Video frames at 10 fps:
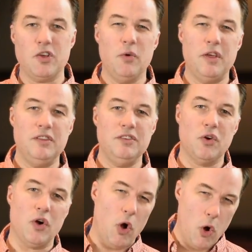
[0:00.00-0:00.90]
And so
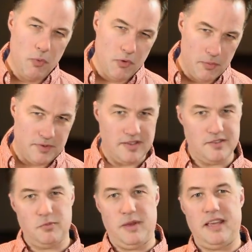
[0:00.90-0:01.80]
in your home
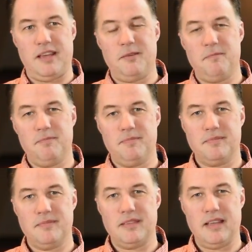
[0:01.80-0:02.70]
groups this week,
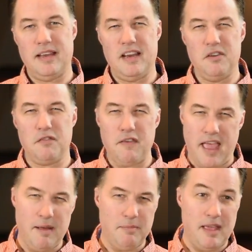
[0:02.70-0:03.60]
and in your
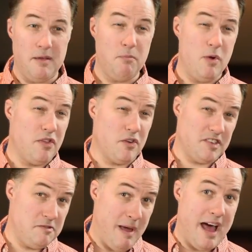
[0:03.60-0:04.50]
family, with
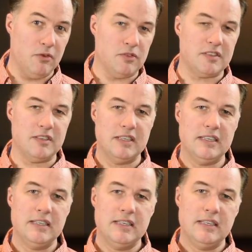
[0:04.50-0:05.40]
your spouse,
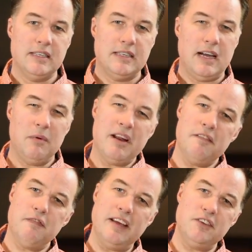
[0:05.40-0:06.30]
I
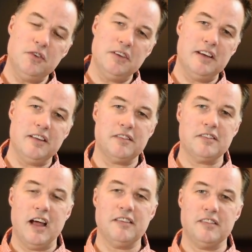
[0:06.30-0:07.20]
want to invite you to
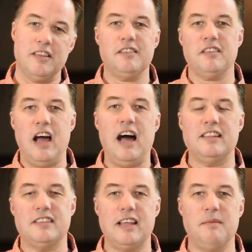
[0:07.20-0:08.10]
discuss this
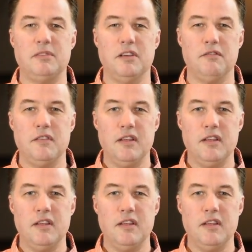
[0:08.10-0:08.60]
concept